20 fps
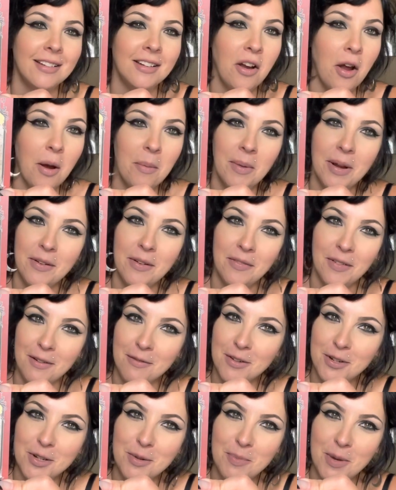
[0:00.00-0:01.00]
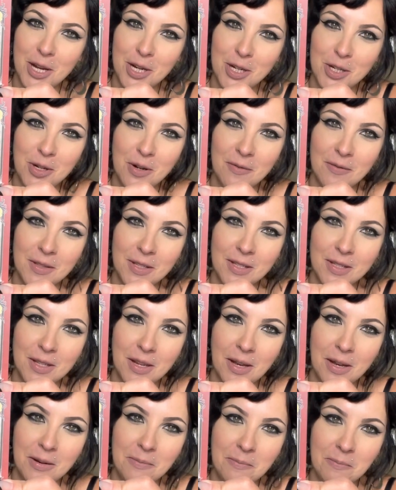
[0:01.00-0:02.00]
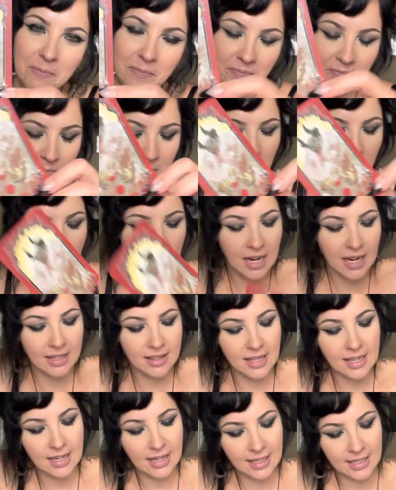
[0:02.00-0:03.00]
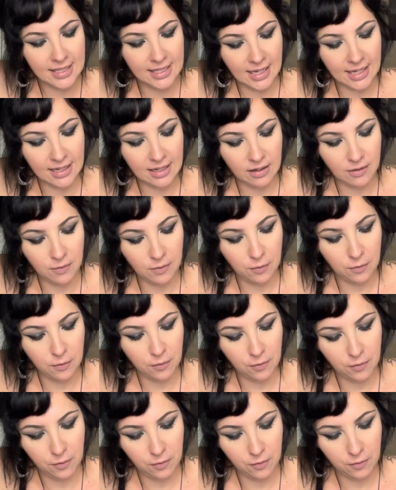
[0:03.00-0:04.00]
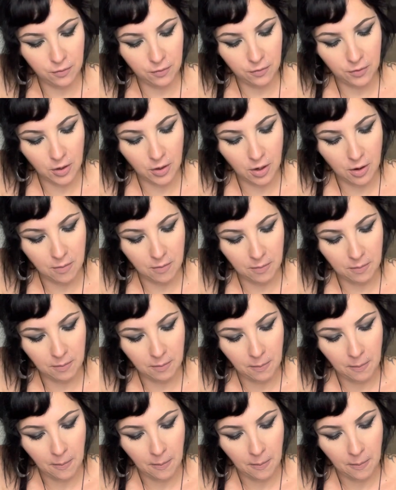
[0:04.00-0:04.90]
Not my favorite depiction of the sun, but I think I get it from,